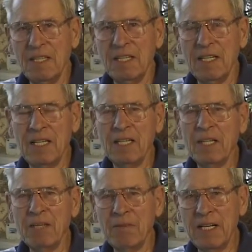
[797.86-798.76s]
And I
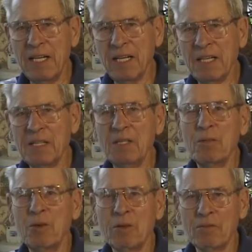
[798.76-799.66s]
think if I had it to
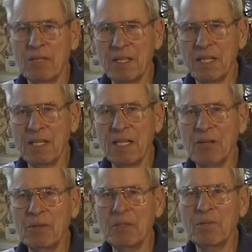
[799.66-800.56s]
do over again,
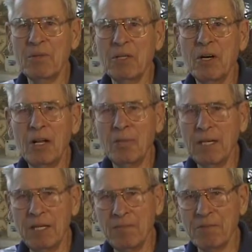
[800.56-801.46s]
I would have put all
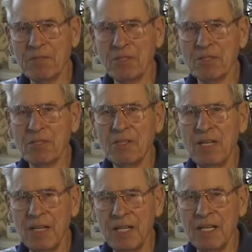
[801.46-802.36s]
my emphasis
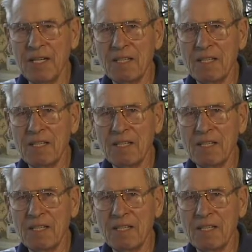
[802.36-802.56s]
on that